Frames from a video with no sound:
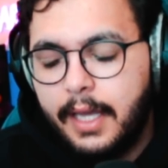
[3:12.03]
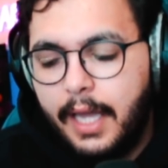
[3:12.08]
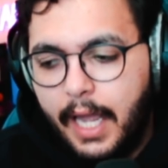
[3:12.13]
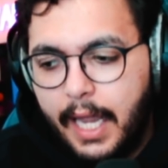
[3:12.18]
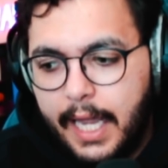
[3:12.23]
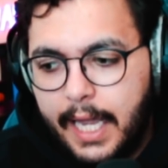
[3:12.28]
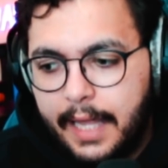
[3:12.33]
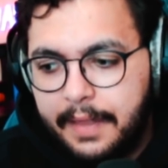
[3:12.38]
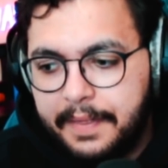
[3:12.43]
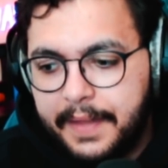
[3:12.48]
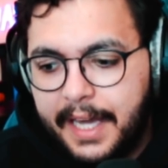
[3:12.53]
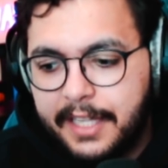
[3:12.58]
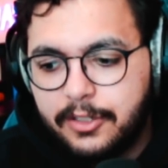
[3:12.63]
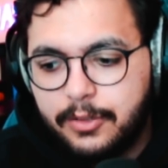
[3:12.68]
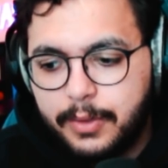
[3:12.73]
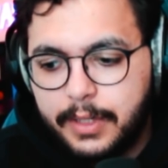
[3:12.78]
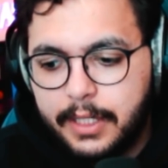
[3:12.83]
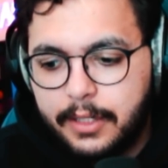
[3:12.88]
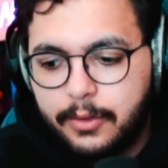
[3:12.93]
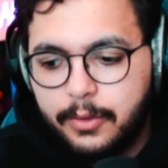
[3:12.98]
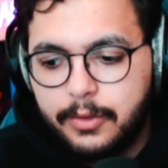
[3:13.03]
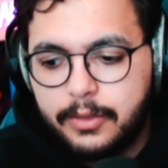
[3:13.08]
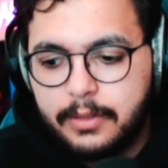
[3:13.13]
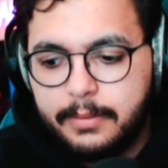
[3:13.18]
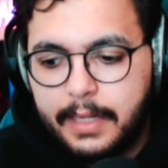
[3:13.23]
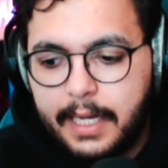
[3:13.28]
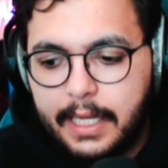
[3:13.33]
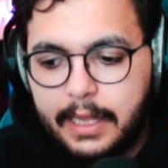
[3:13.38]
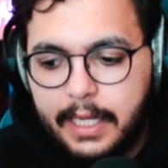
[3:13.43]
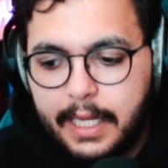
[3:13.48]
and that's really cool to
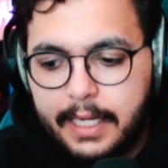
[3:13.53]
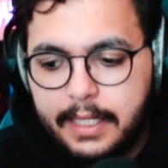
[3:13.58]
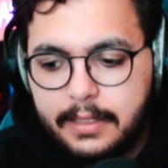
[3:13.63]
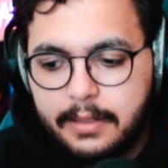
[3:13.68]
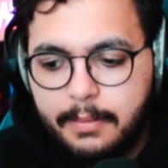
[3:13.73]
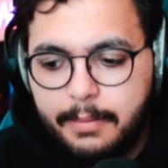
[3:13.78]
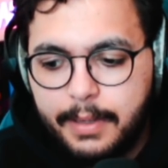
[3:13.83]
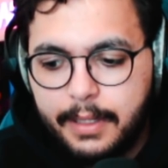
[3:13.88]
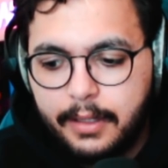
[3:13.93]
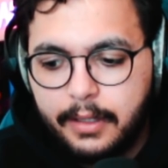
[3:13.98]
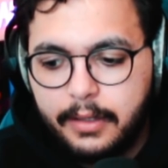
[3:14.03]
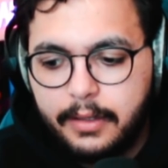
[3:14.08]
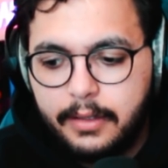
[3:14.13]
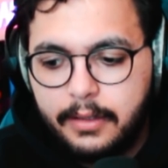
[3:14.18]
me. I'd like to build